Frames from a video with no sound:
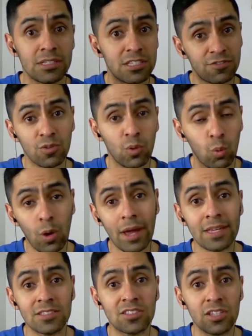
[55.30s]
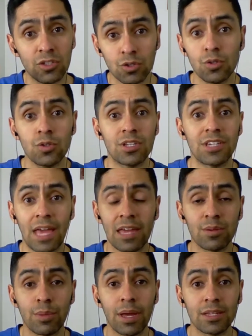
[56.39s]
different ways that you can
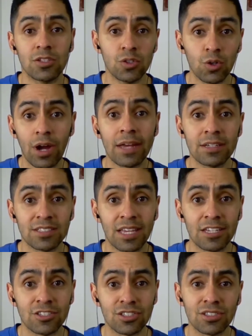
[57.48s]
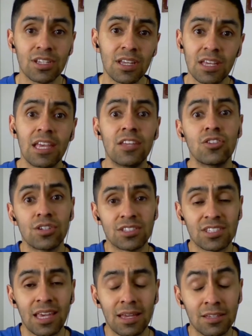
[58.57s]
animate your annotations in your
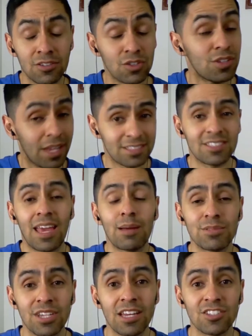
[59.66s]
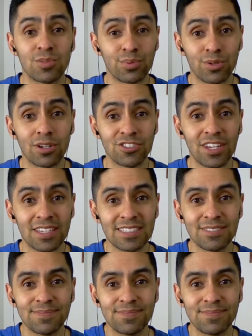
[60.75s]
next, in your next Camtasia project.